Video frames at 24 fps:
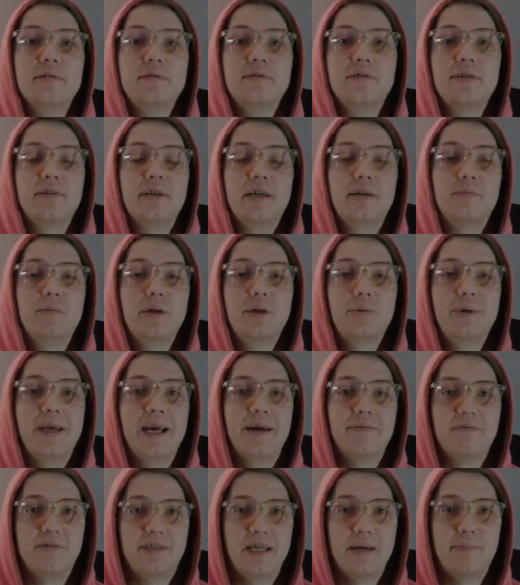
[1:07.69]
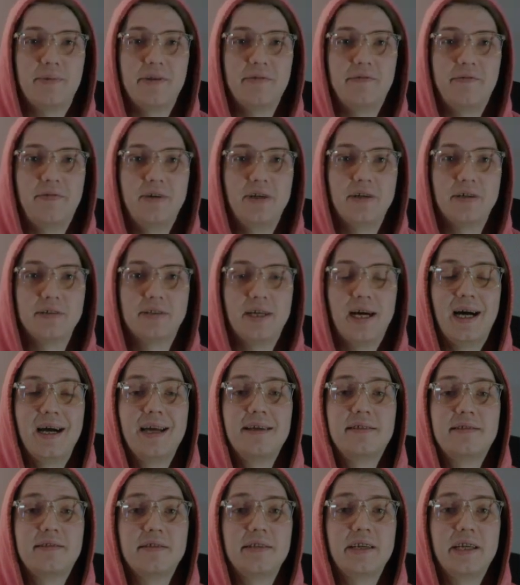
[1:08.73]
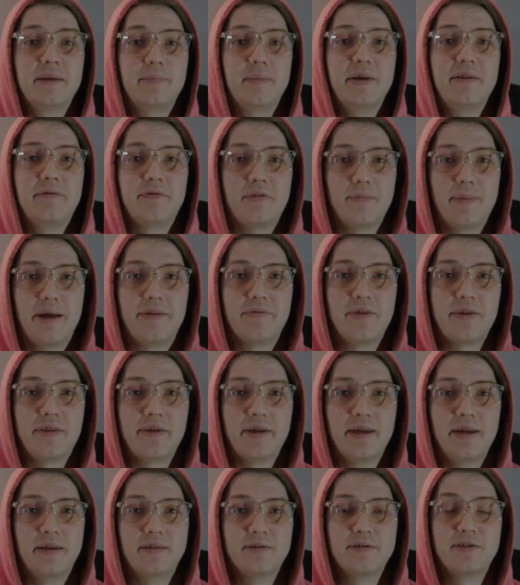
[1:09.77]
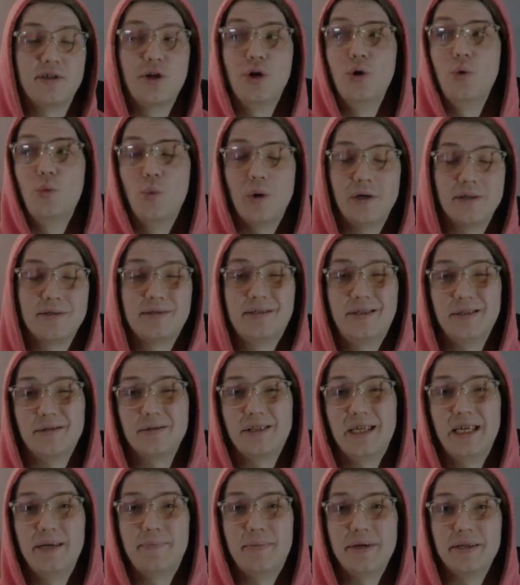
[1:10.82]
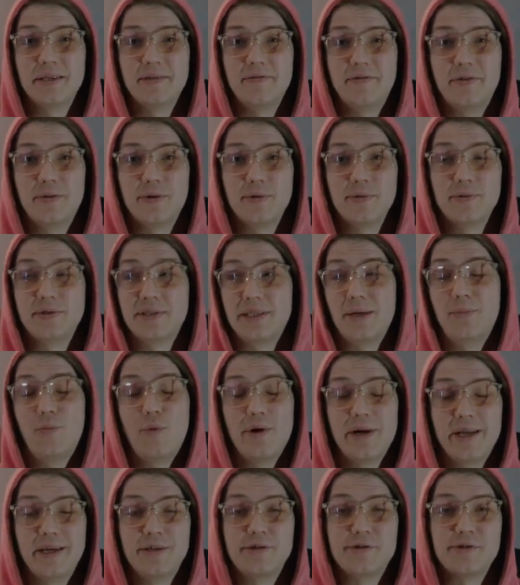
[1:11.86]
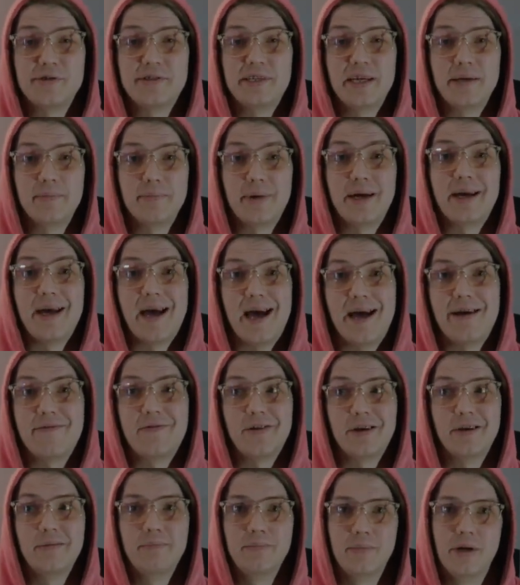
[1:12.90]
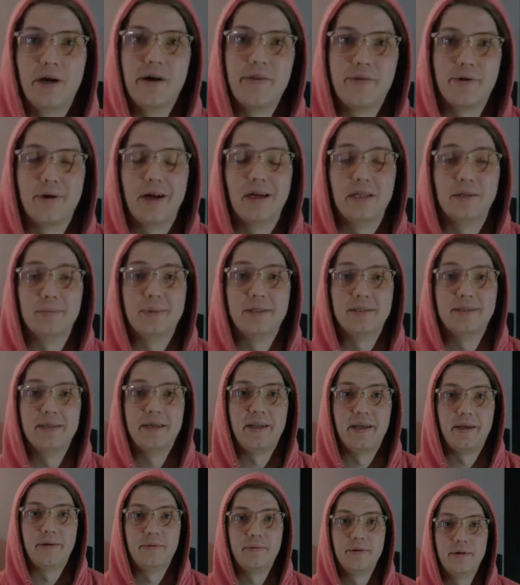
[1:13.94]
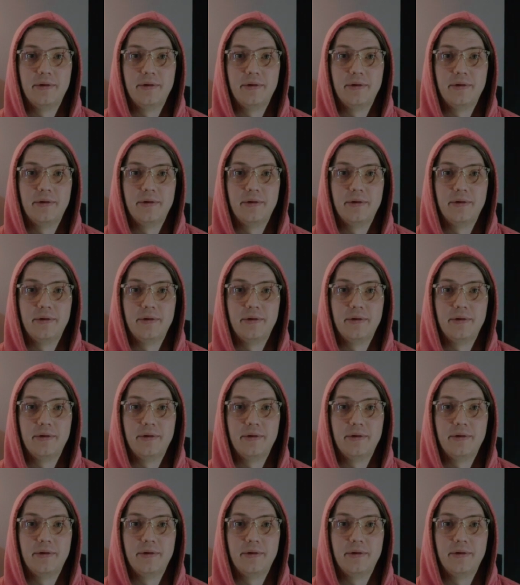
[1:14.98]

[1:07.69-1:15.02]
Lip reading: So that way we have depth of field to isolate me from everything else, while still keeping the photo somewhat interesting by having other elements in it.